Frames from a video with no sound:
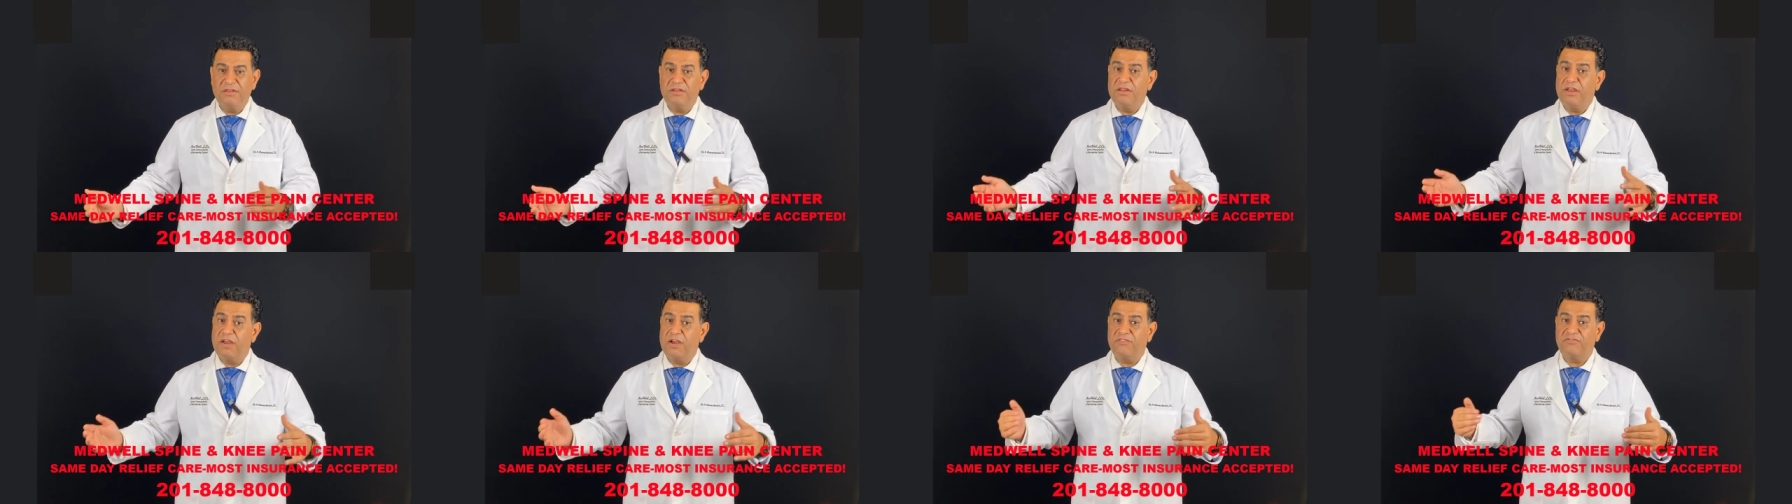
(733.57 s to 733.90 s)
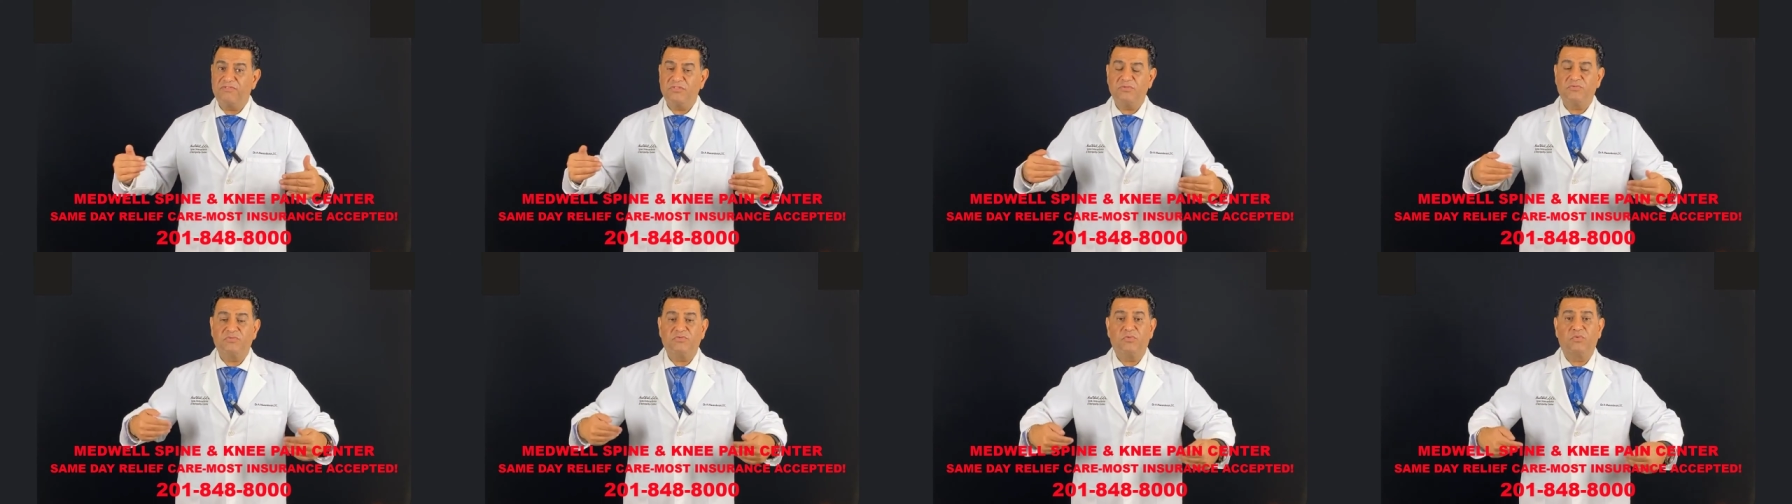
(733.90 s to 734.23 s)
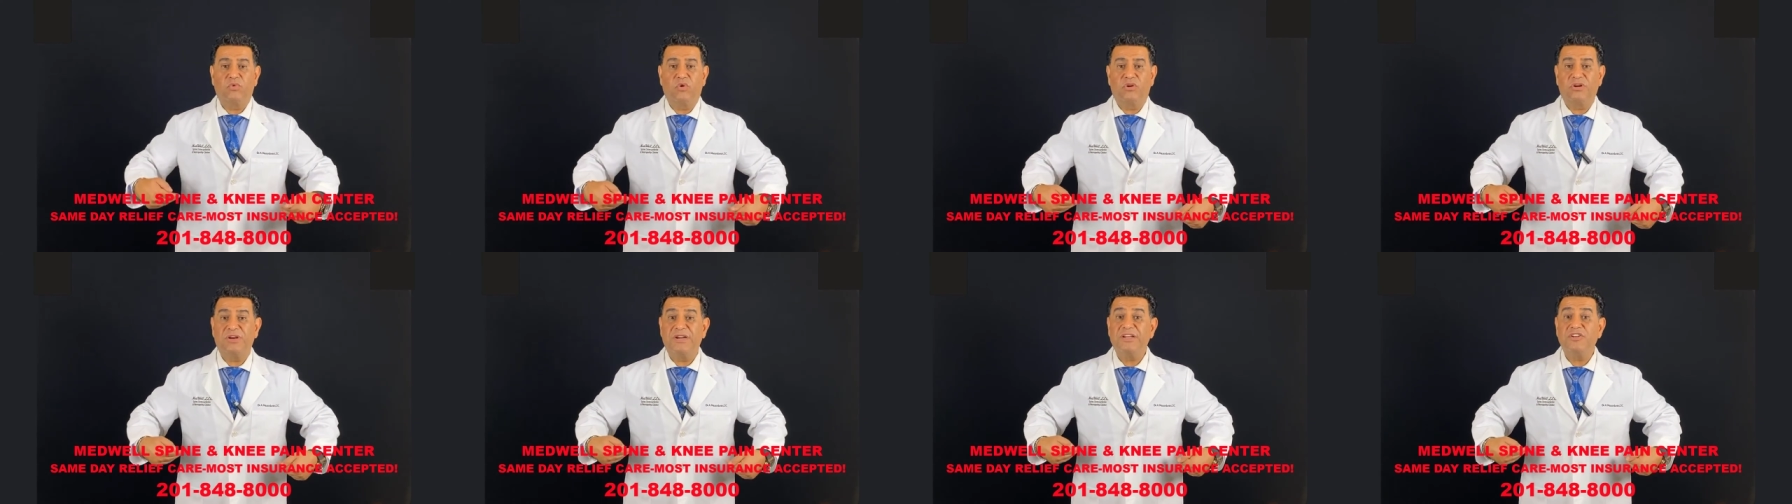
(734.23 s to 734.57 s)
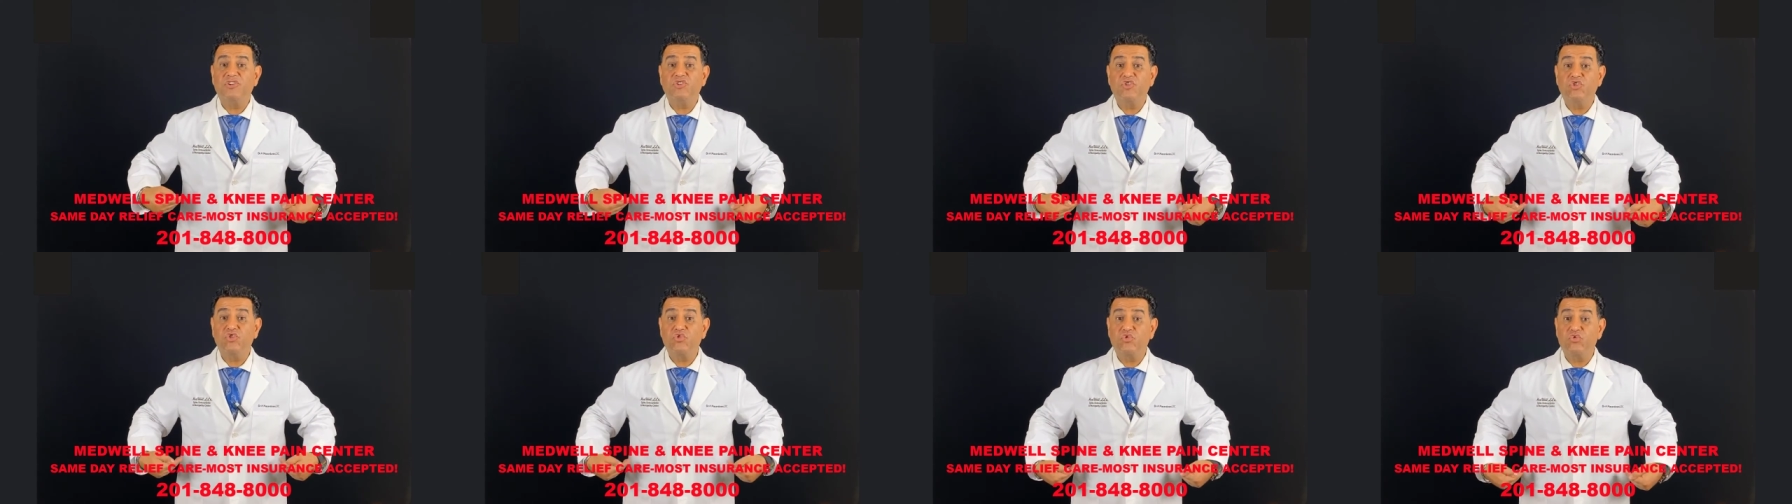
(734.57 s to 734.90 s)
nerves for
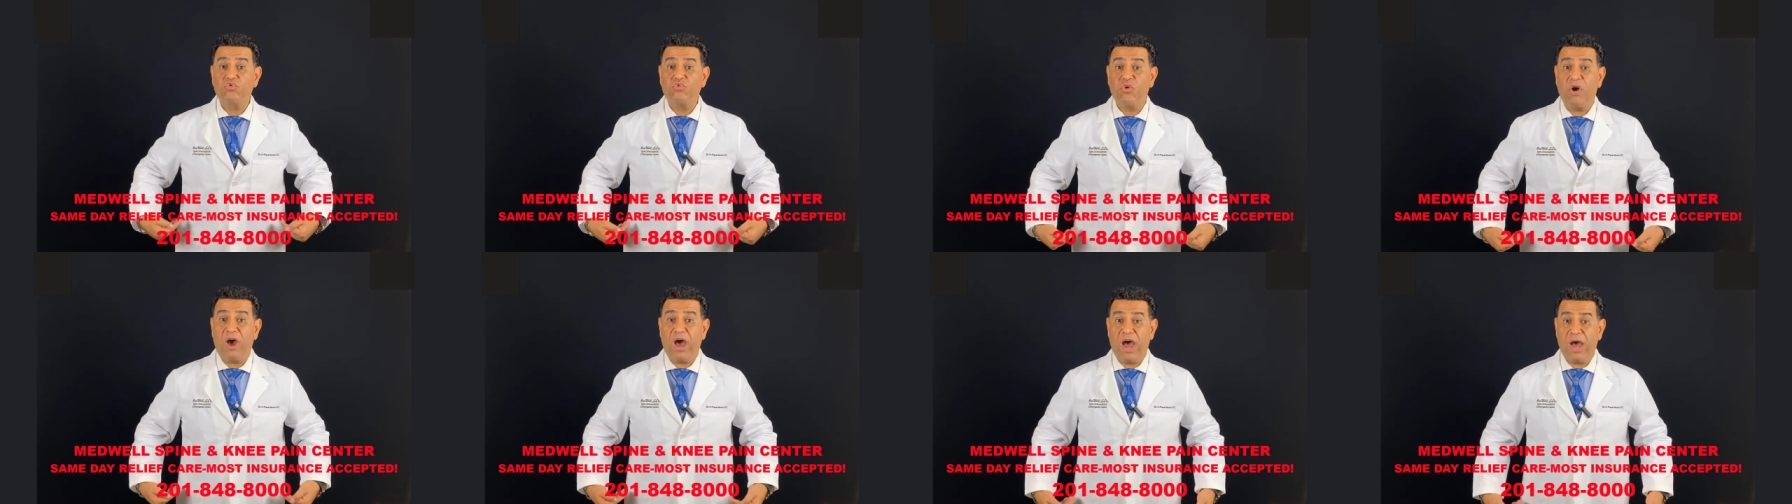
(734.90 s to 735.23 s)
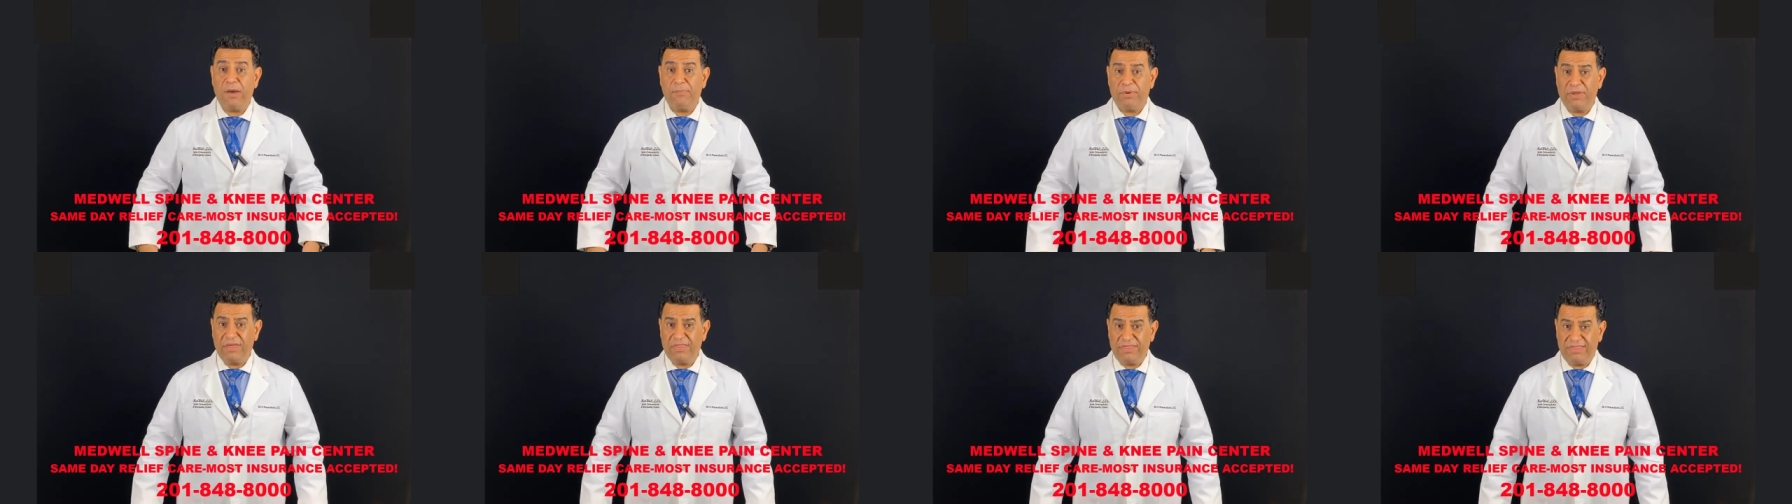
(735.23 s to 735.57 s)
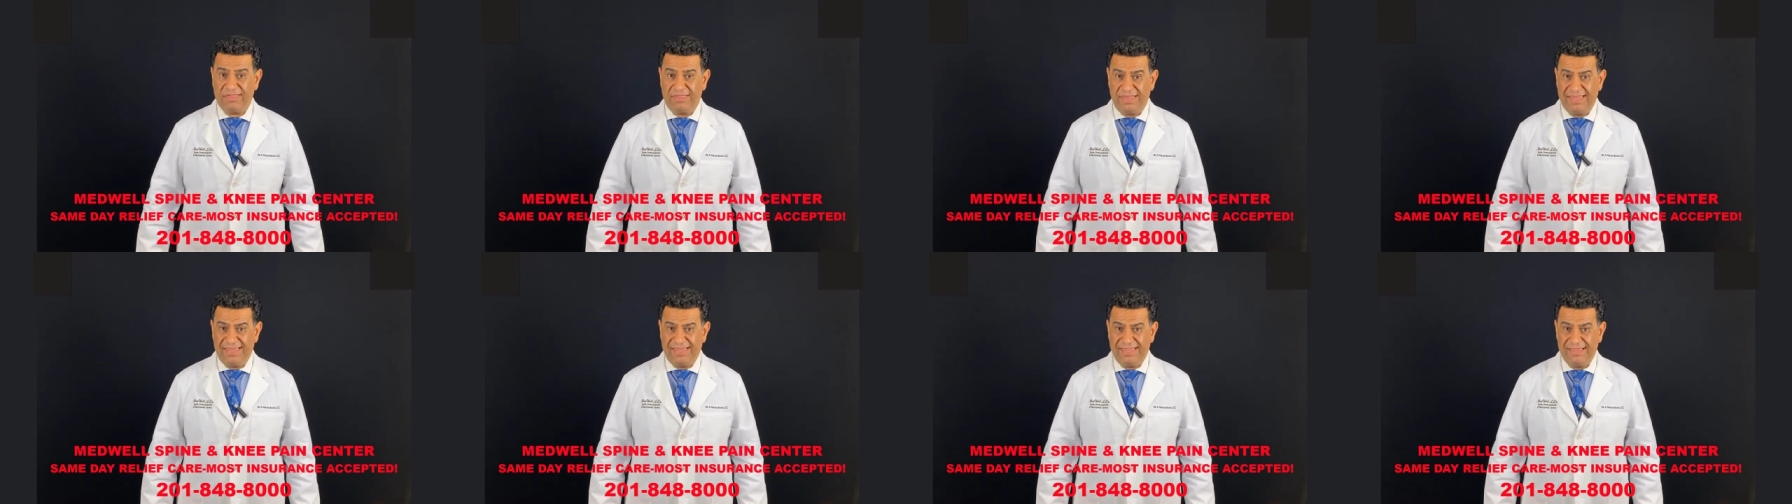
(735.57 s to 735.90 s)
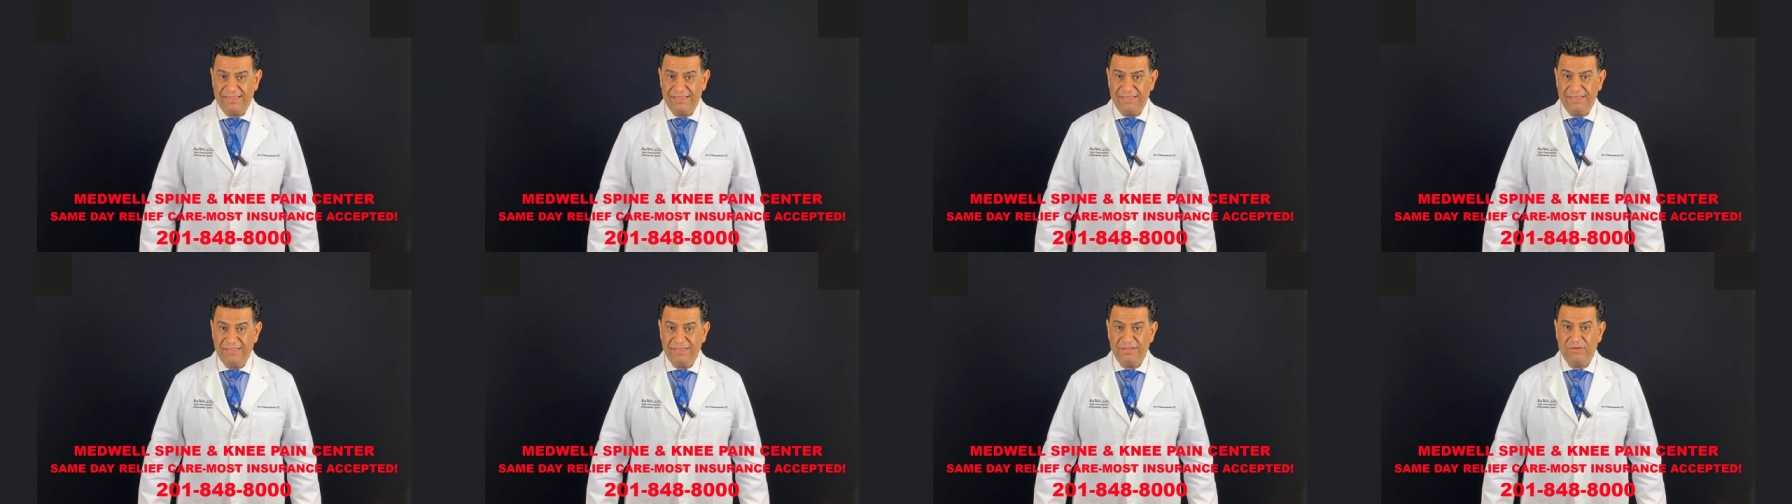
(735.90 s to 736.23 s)

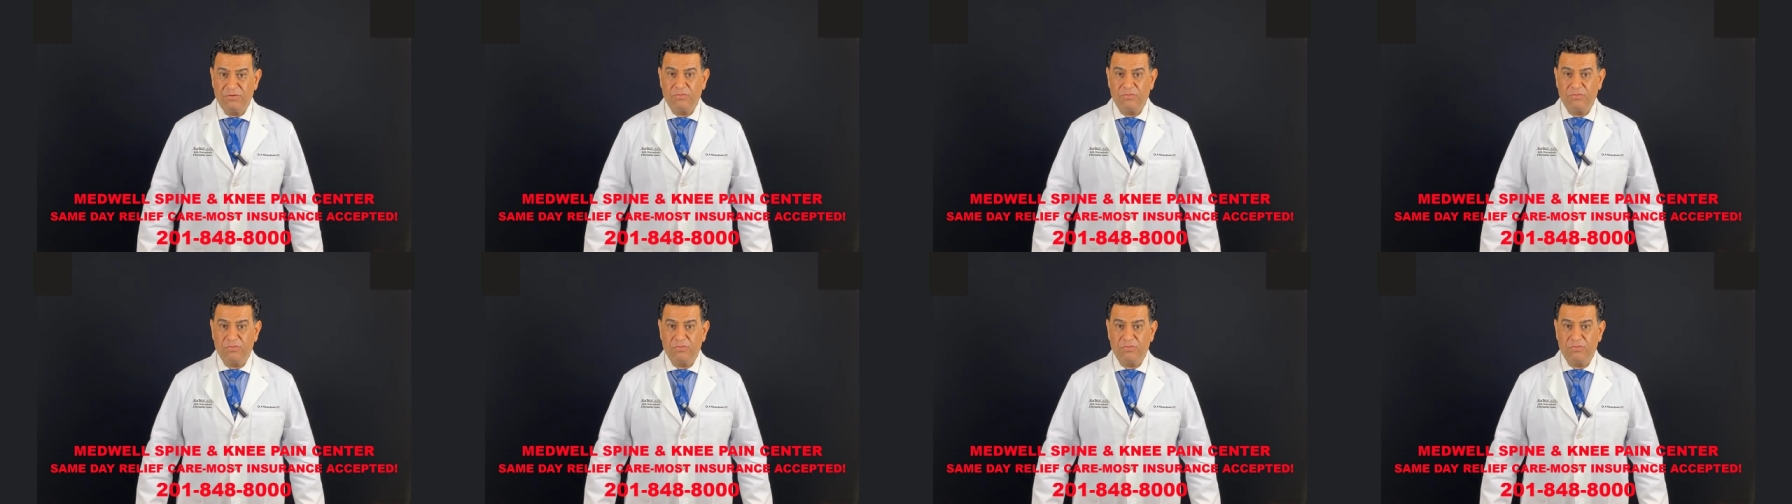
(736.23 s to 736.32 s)
neuropathy,